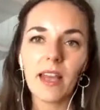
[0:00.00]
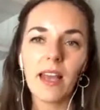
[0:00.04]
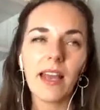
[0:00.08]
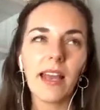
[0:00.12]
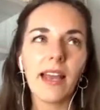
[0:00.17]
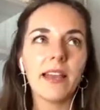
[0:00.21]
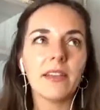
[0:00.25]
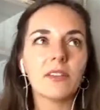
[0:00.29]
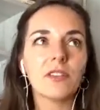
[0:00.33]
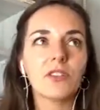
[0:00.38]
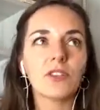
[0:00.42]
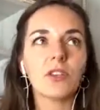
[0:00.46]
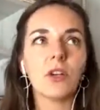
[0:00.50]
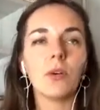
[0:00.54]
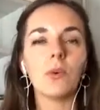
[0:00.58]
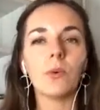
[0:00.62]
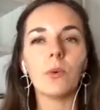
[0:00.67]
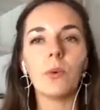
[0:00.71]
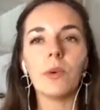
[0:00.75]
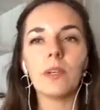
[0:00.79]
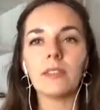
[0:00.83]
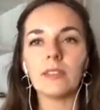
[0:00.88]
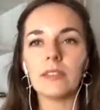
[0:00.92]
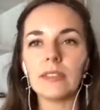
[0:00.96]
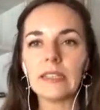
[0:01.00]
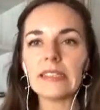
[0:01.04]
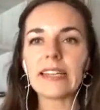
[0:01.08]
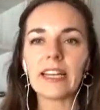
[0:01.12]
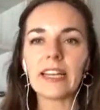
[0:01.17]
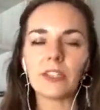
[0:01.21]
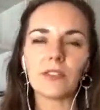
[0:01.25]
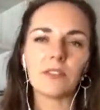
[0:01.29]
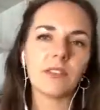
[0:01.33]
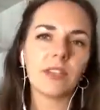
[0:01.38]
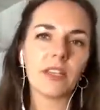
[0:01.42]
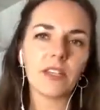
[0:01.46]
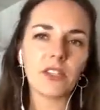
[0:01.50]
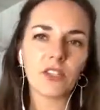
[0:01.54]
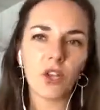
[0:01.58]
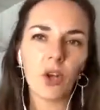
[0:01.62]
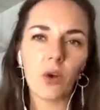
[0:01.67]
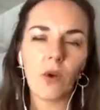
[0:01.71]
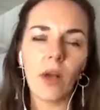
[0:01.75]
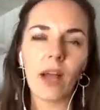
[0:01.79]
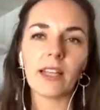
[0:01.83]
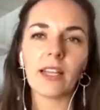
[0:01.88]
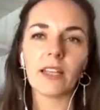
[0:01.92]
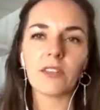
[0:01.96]
And so when these kind of things go
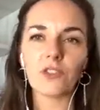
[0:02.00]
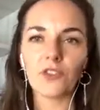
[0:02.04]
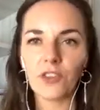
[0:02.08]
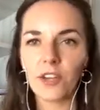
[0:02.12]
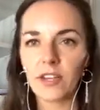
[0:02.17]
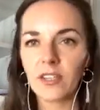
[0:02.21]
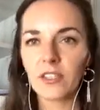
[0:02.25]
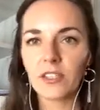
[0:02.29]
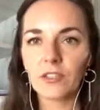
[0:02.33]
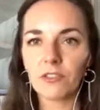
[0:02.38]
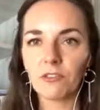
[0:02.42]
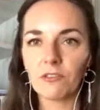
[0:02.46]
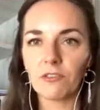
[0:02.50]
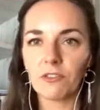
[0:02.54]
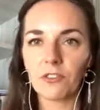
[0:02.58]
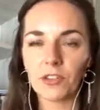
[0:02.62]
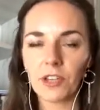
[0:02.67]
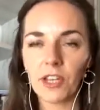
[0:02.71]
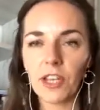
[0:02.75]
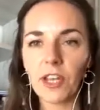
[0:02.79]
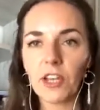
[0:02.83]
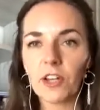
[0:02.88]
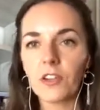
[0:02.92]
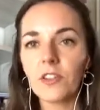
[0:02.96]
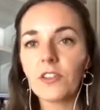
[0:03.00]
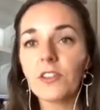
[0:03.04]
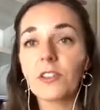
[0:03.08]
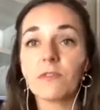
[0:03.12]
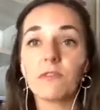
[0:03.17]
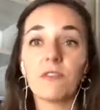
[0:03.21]
unaddressed for years,